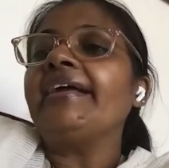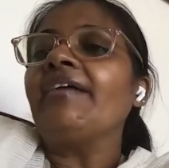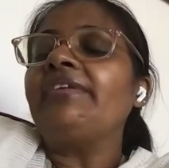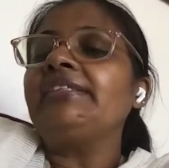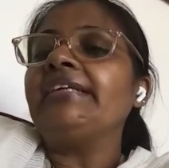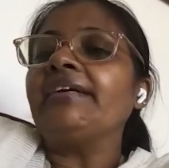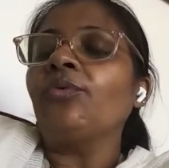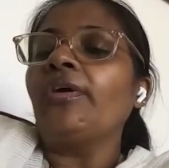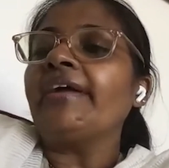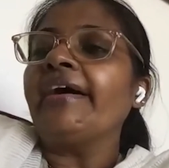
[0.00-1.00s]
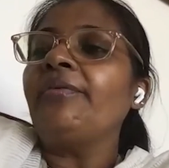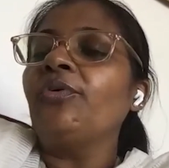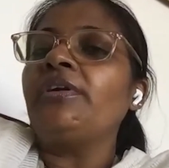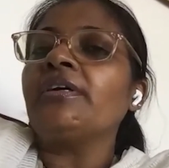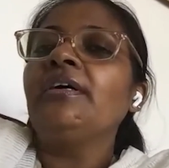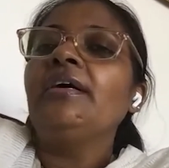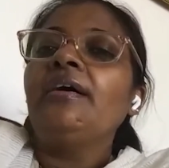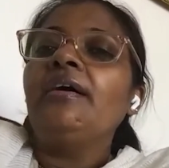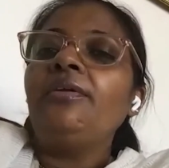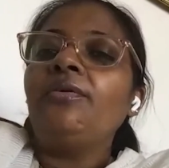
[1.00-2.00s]
And after that, what I would,
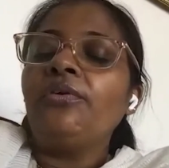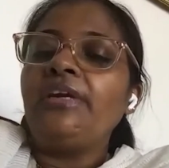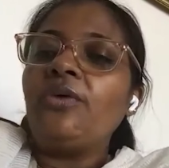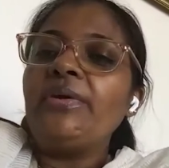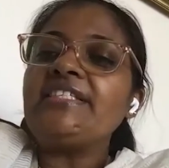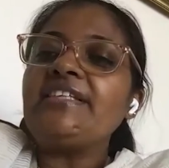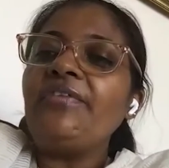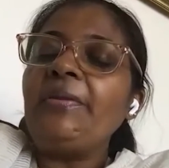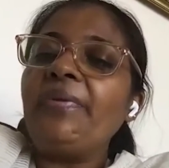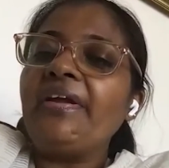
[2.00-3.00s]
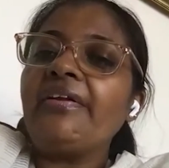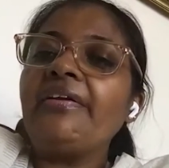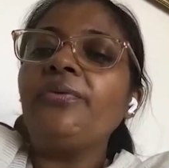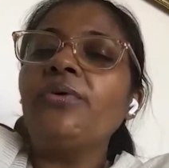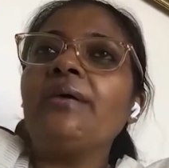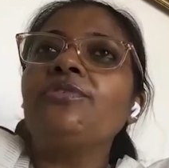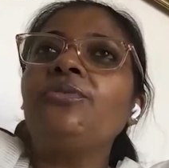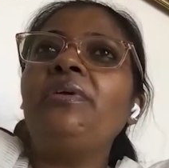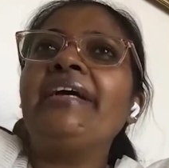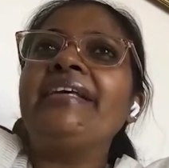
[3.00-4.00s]
you know, request every parent who come
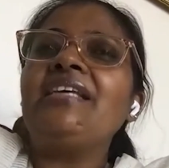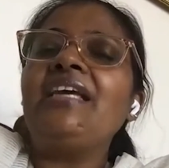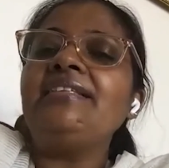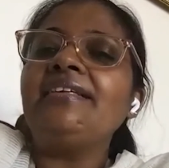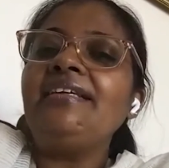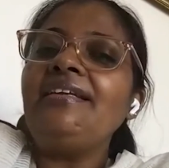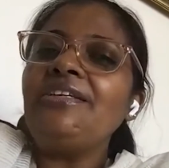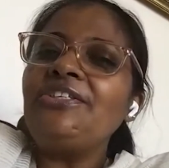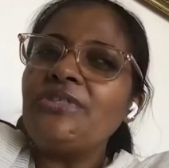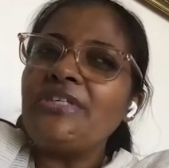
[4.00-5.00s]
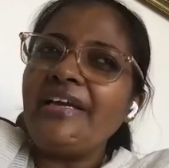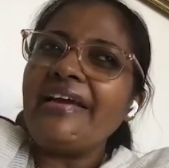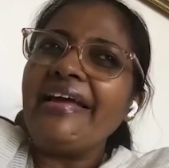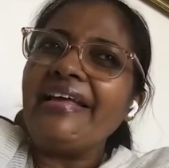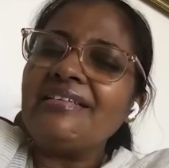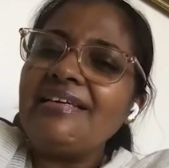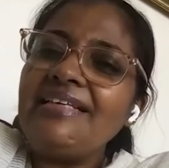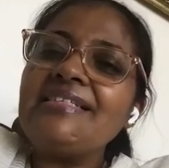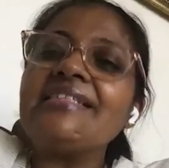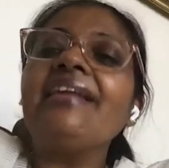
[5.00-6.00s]
to me, I say that they need to take at
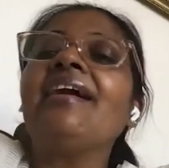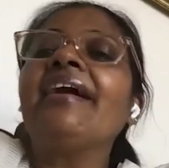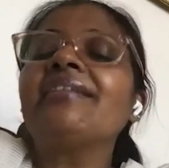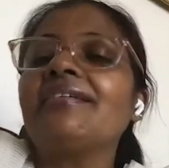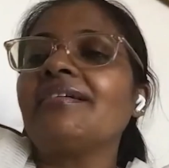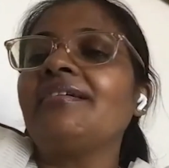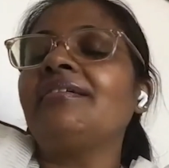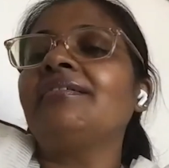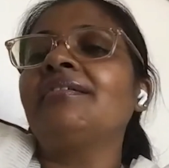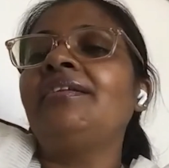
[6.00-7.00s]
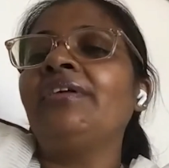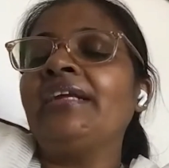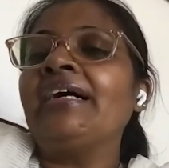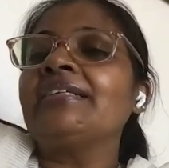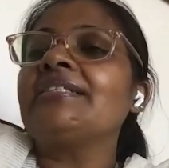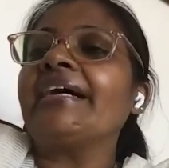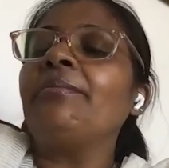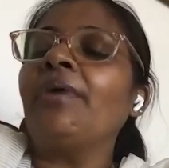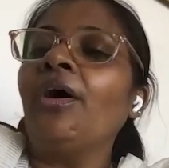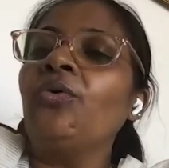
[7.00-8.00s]
least an hour, uh, you know, an hour's
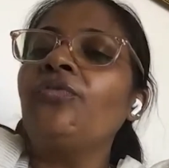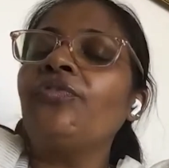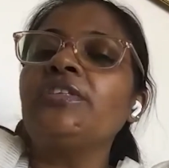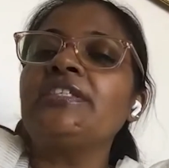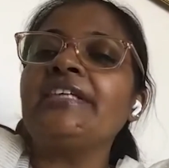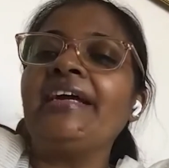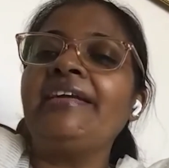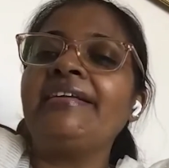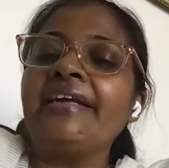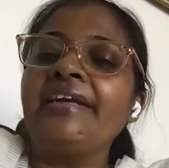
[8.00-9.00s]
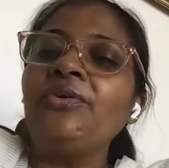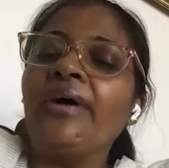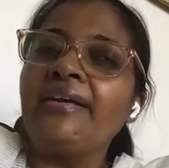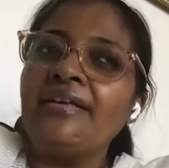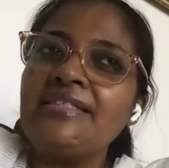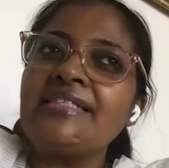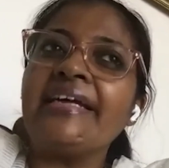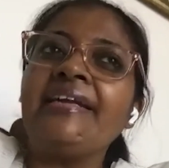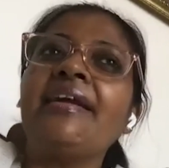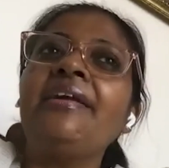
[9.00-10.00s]
time out for the child and try to
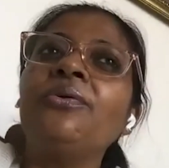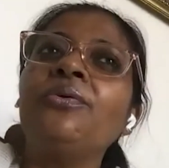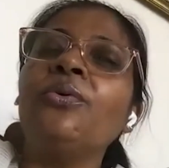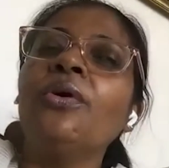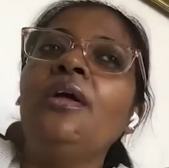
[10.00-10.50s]
understand, try to,